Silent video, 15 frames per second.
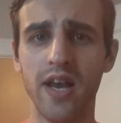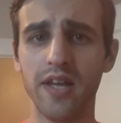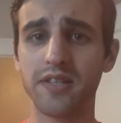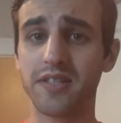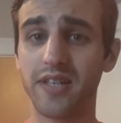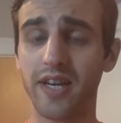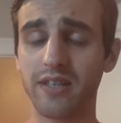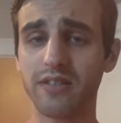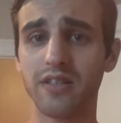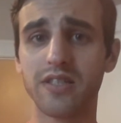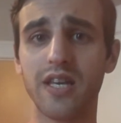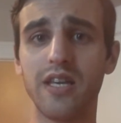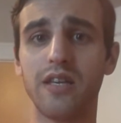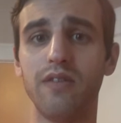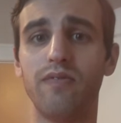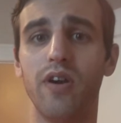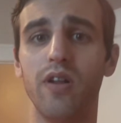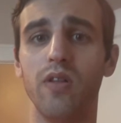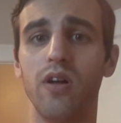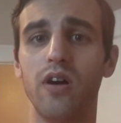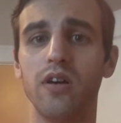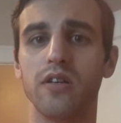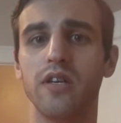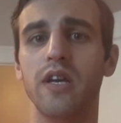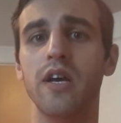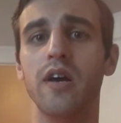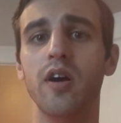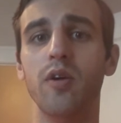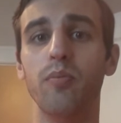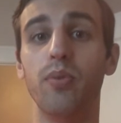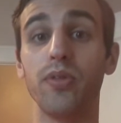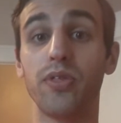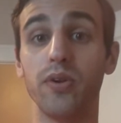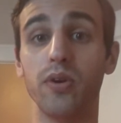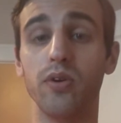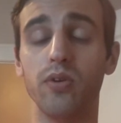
It's not going to take you very long, but